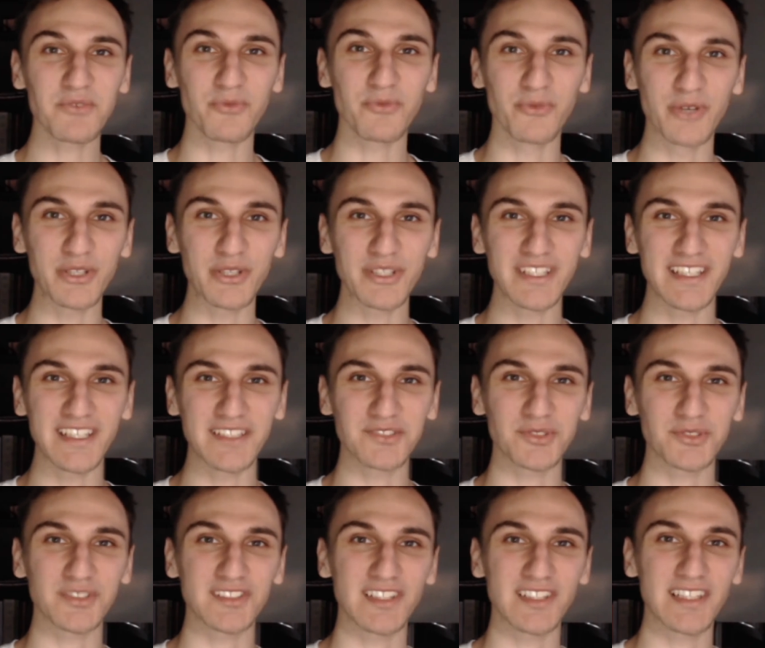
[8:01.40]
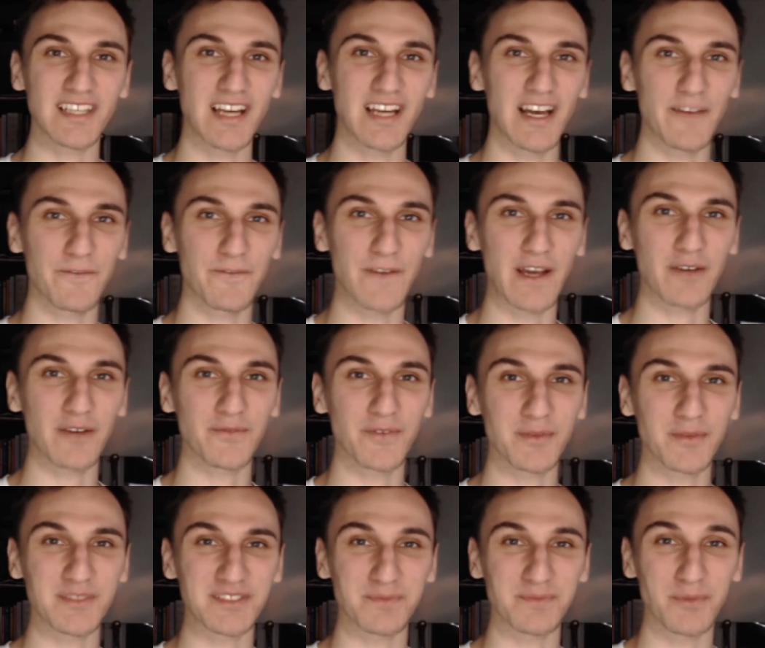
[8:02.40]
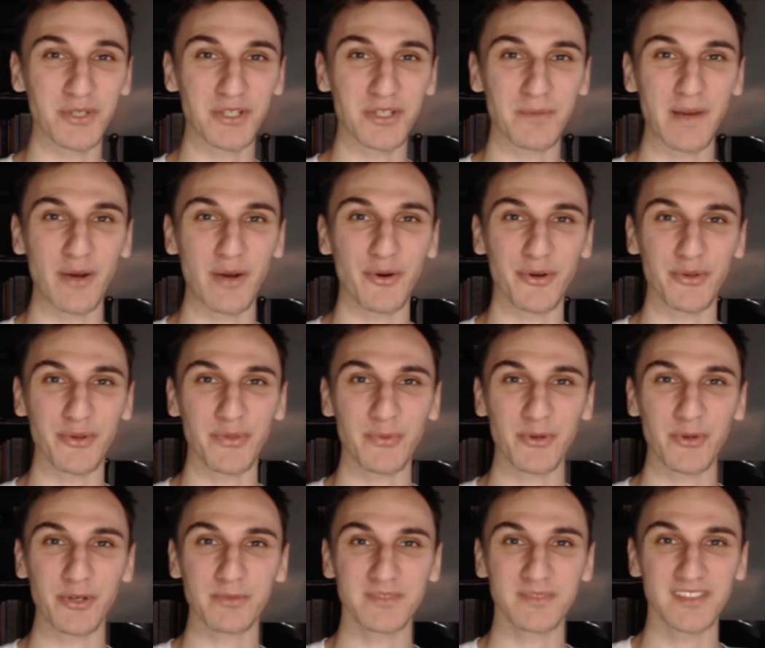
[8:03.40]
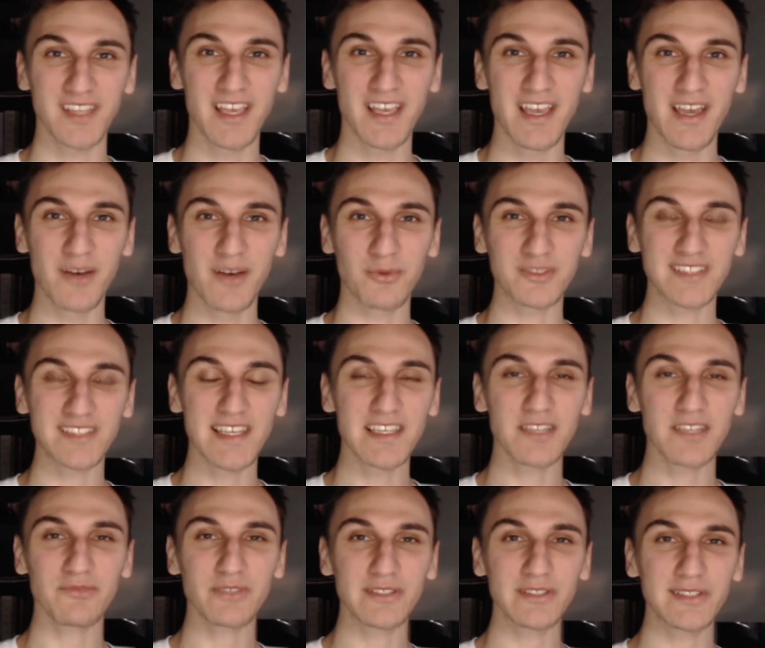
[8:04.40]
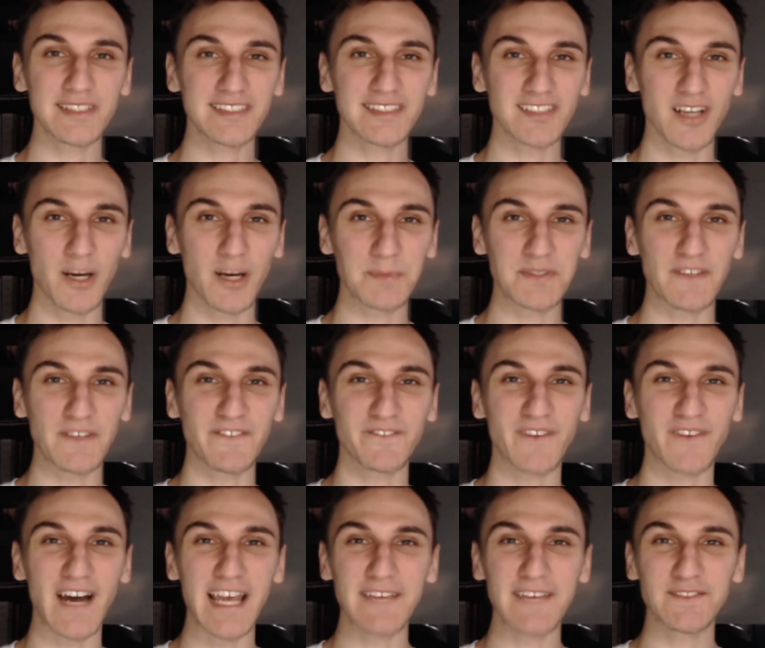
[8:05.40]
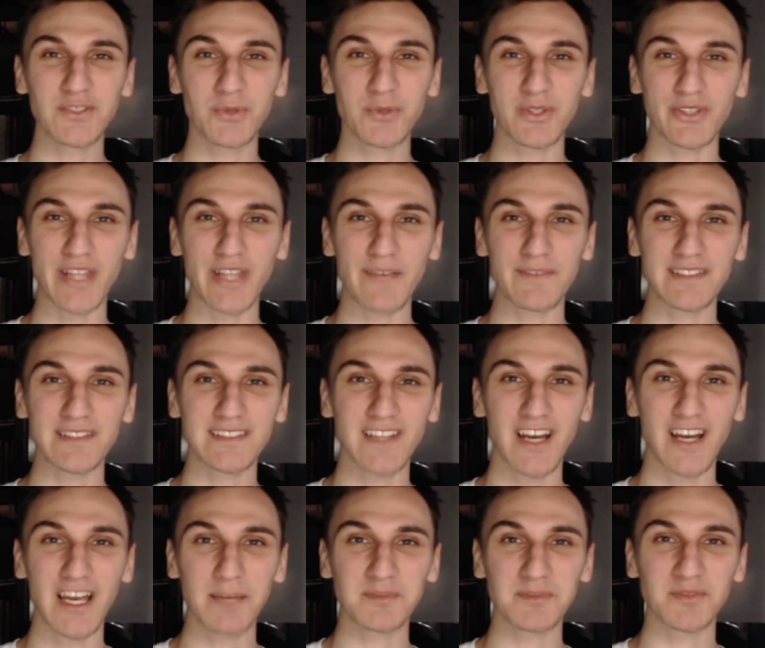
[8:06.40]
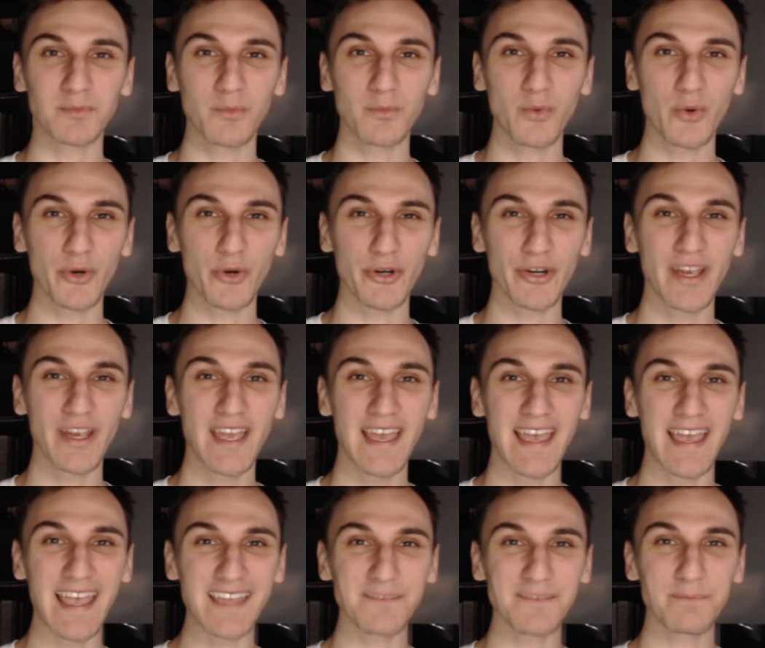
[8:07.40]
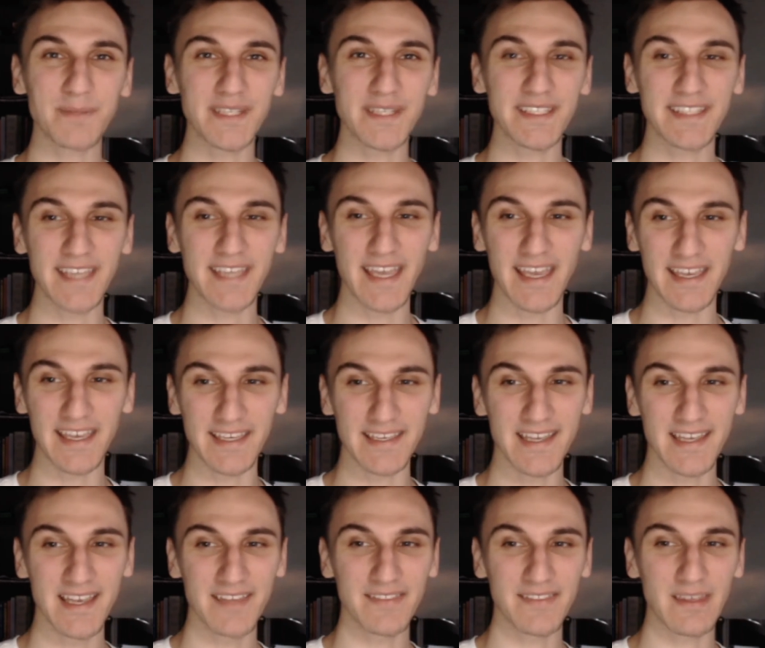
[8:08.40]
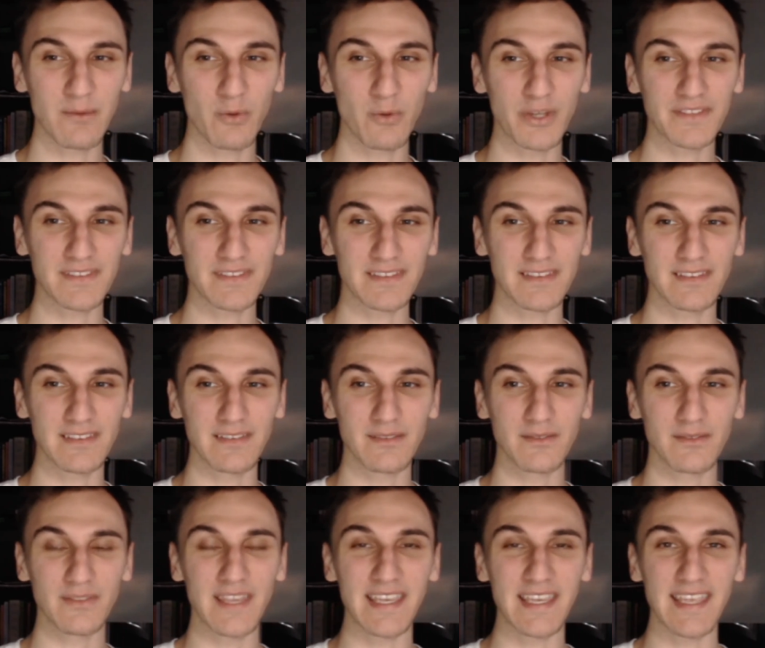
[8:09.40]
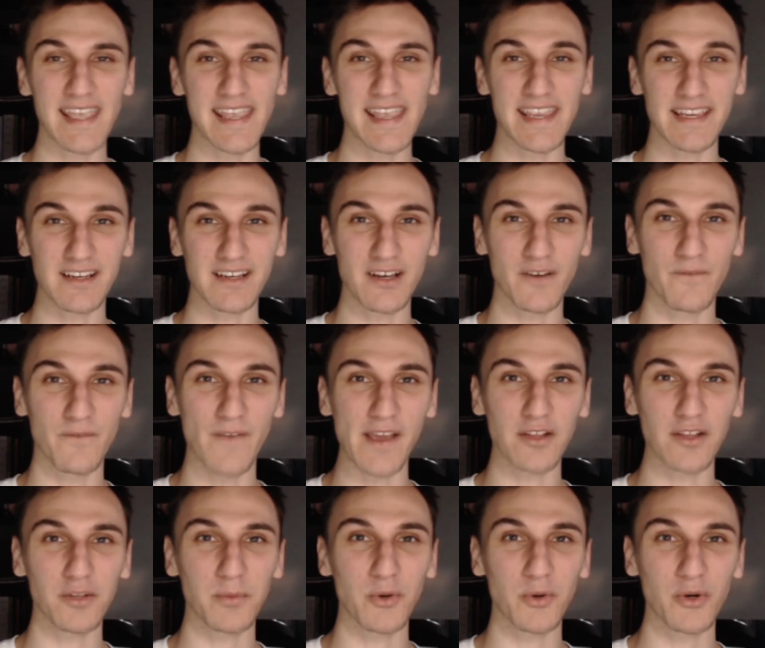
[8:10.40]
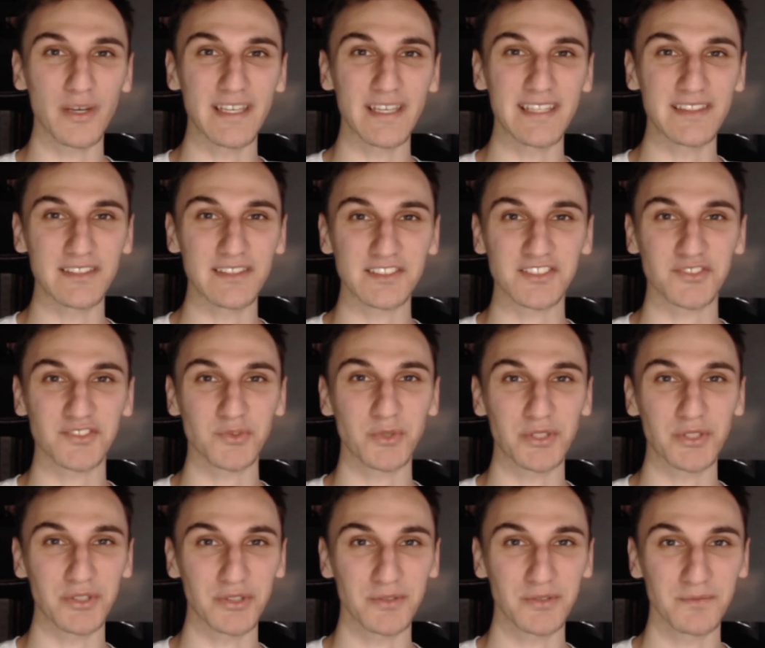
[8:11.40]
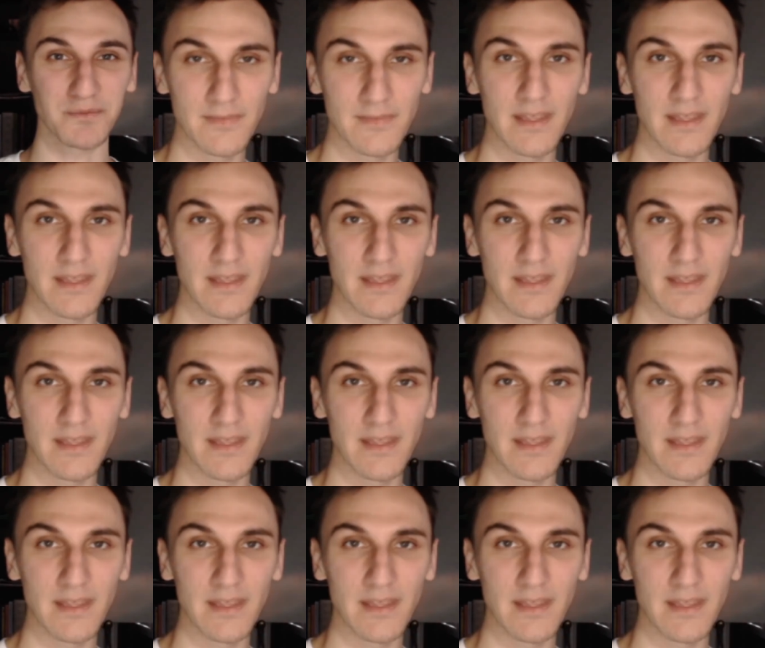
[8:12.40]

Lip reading: really interesting I found from this book about earthworms was they can release up to 5 to 11 times more NPK than what they ate available in the soil.